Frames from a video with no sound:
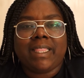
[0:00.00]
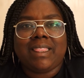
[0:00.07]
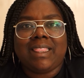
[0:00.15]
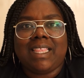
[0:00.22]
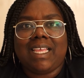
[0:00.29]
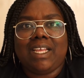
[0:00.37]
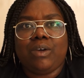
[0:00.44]

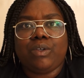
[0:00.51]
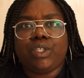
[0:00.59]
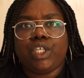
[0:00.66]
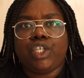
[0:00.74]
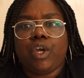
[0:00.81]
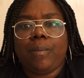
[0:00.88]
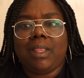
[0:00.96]
They also
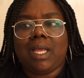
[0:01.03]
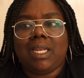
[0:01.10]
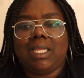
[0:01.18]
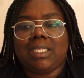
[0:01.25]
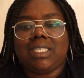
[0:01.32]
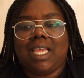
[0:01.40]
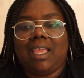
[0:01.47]
told me that I
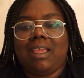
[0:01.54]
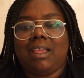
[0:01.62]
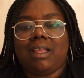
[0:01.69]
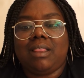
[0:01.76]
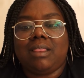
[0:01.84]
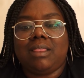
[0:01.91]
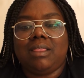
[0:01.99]
need to
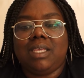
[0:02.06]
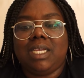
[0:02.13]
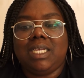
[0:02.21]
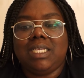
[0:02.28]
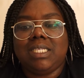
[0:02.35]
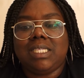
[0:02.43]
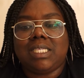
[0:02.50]
take
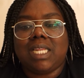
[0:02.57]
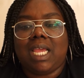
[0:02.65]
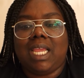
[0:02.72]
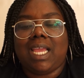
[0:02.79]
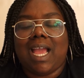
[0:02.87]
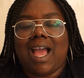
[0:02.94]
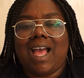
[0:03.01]
these
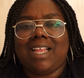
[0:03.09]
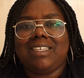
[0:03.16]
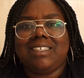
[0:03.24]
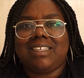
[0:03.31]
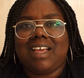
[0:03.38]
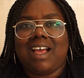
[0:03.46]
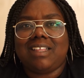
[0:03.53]
like
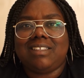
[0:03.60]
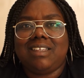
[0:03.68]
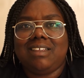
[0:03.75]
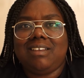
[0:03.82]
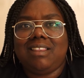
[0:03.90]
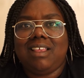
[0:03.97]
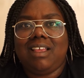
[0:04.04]

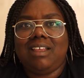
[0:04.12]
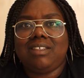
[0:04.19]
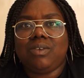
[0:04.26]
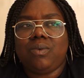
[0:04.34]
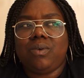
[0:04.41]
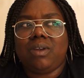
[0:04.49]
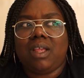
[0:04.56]
antacid things
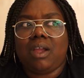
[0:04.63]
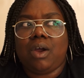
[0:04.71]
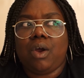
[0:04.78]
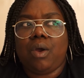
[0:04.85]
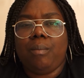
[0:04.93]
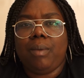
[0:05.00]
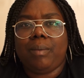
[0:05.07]
called like
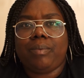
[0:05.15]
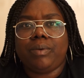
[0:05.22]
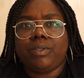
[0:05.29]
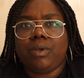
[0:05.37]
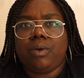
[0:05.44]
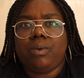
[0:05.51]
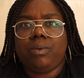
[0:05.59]

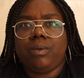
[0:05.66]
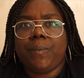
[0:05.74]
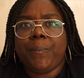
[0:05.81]
omeprazole,